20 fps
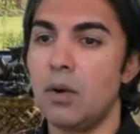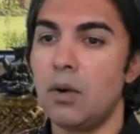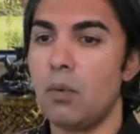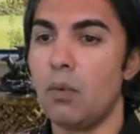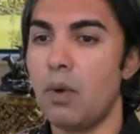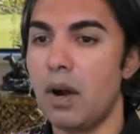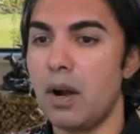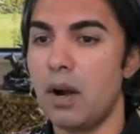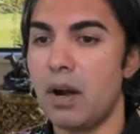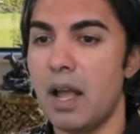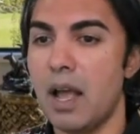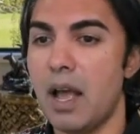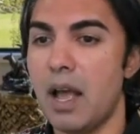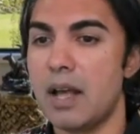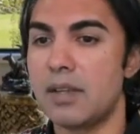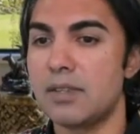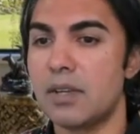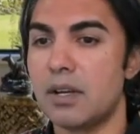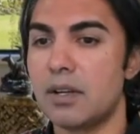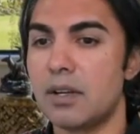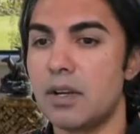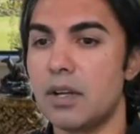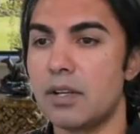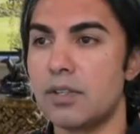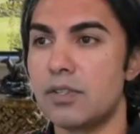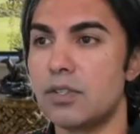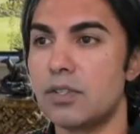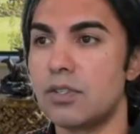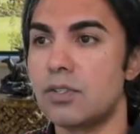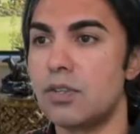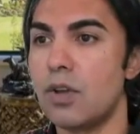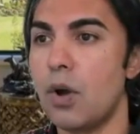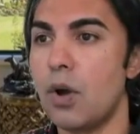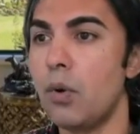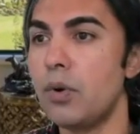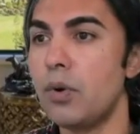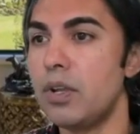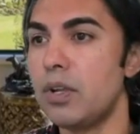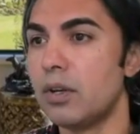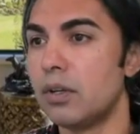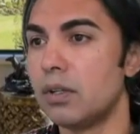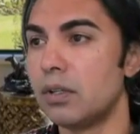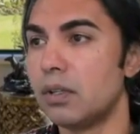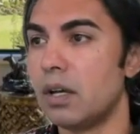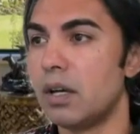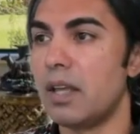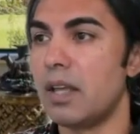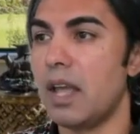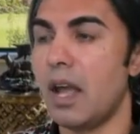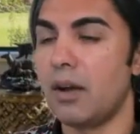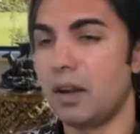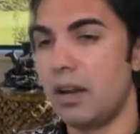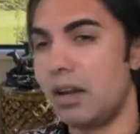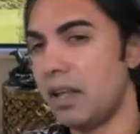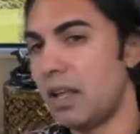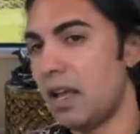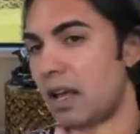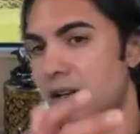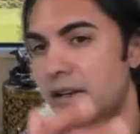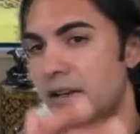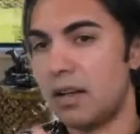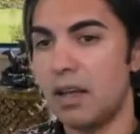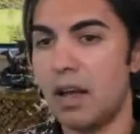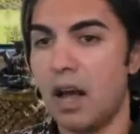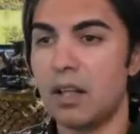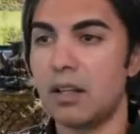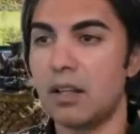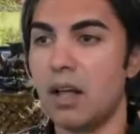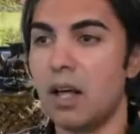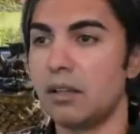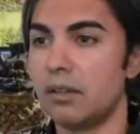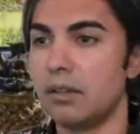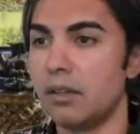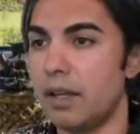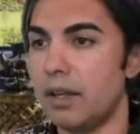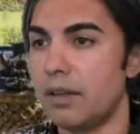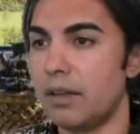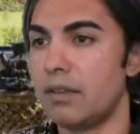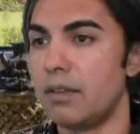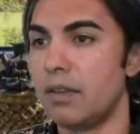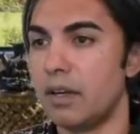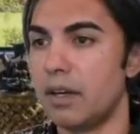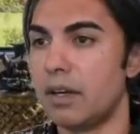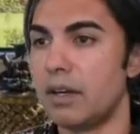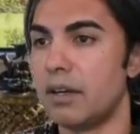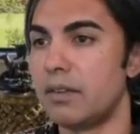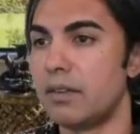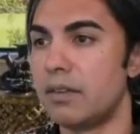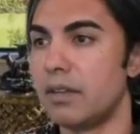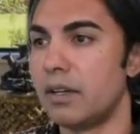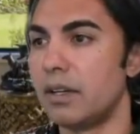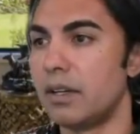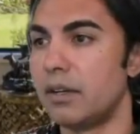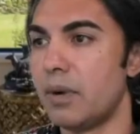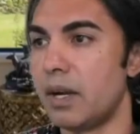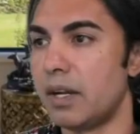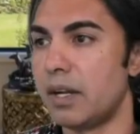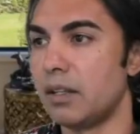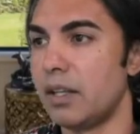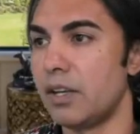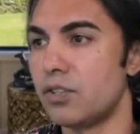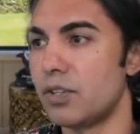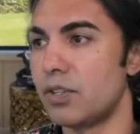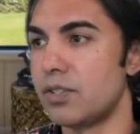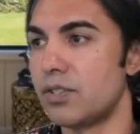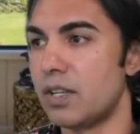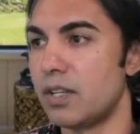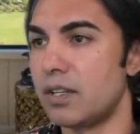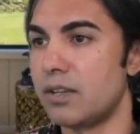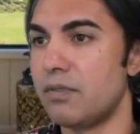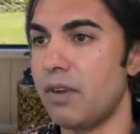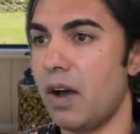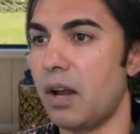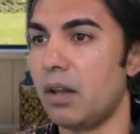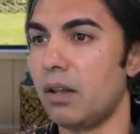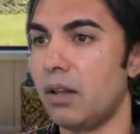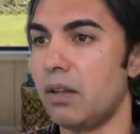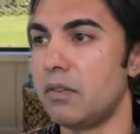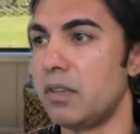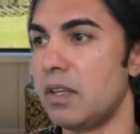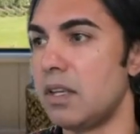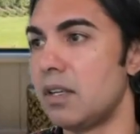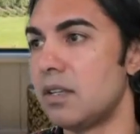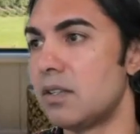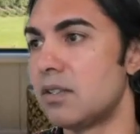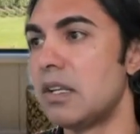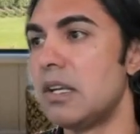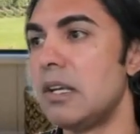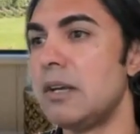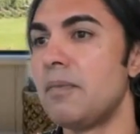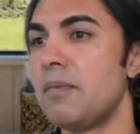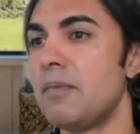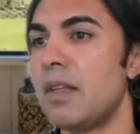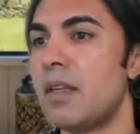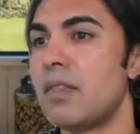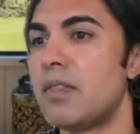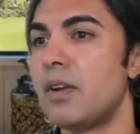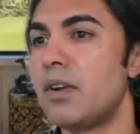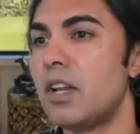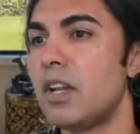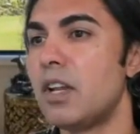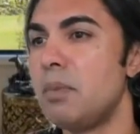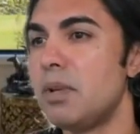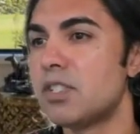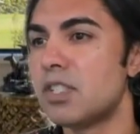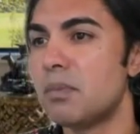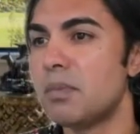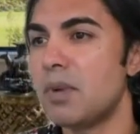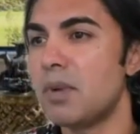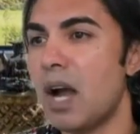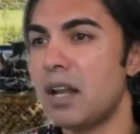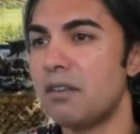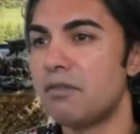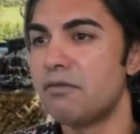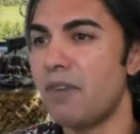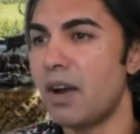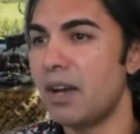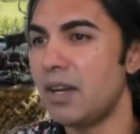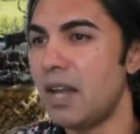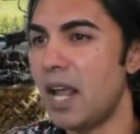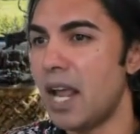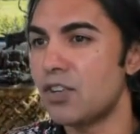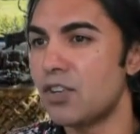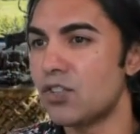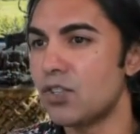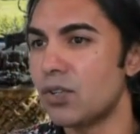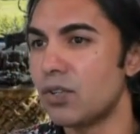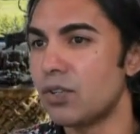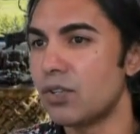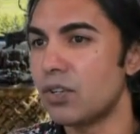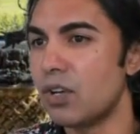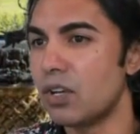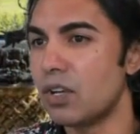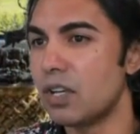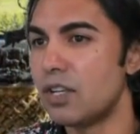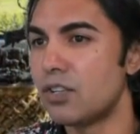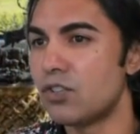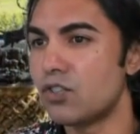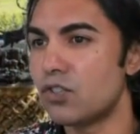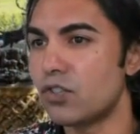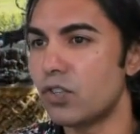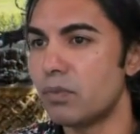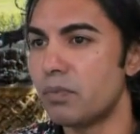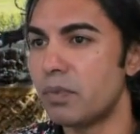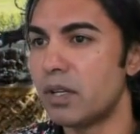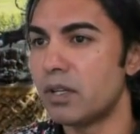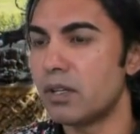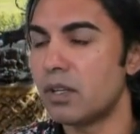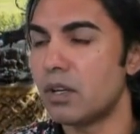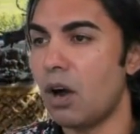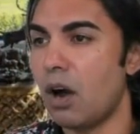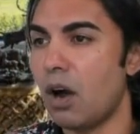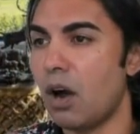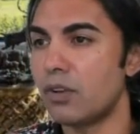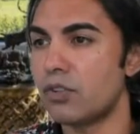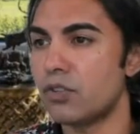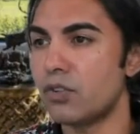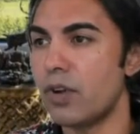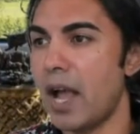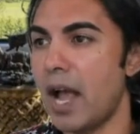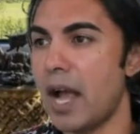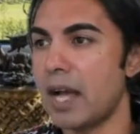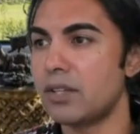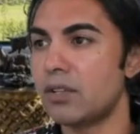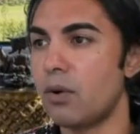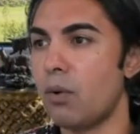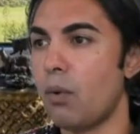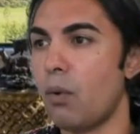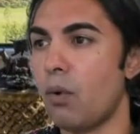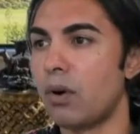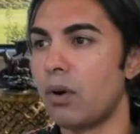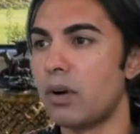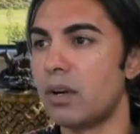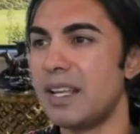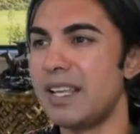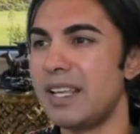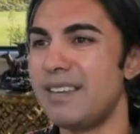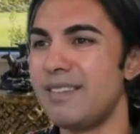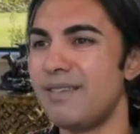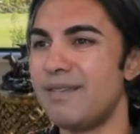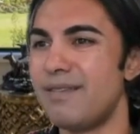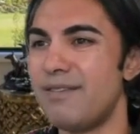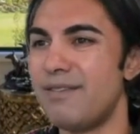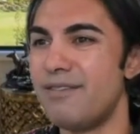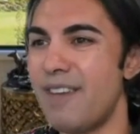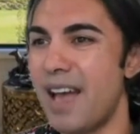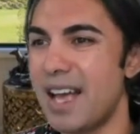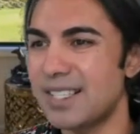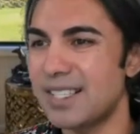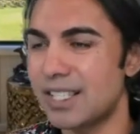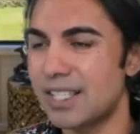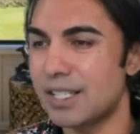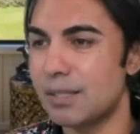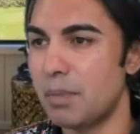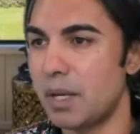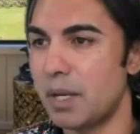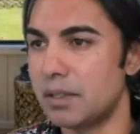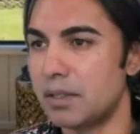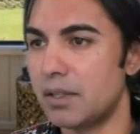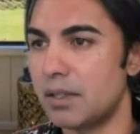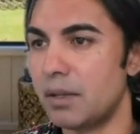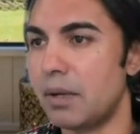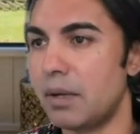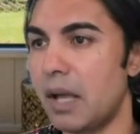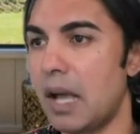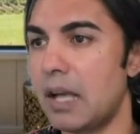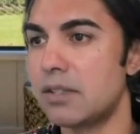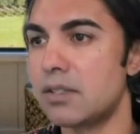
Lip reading: Whereas a custodial account, and again, I'll link the regulations that define all of these, they're going to be some kind of financial instrument, contract, or investment, okay?